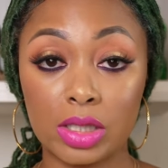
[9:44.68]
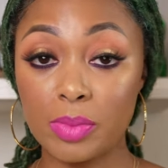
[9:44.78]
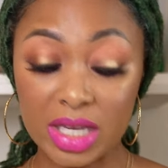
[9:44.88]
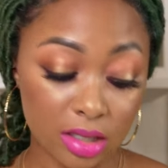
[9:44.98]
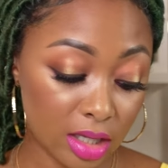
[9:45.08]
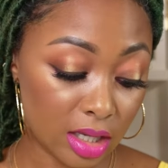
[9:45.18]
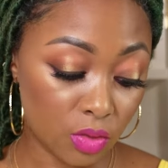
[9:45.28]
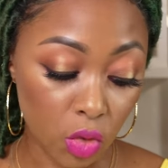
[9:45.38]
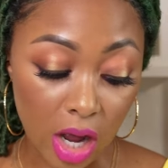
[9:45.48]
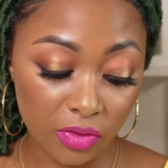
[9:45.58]
it's basically it.
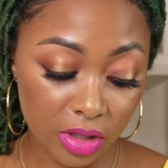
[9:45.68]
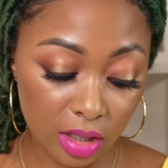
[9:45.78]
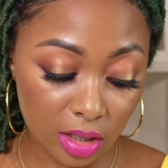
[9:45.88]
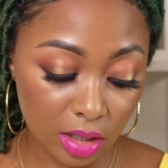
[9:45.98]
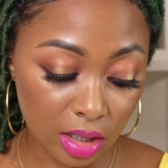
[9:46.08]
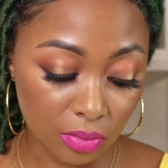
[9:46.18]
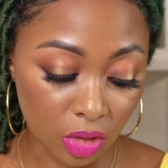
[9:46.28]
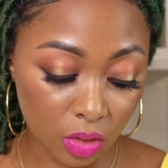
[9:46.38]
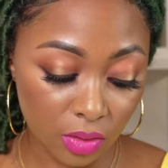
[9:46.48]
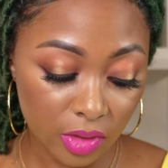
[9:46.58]
Raffia in the
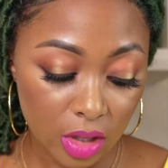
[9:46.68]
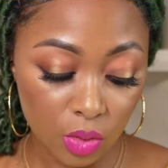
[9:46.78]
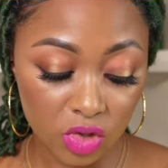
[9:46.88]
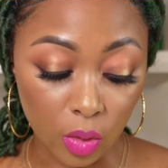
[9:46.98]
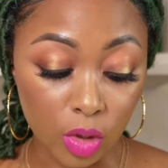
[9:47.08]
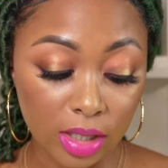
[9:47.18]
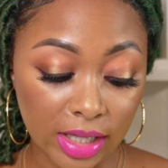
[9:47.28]
middle, which I really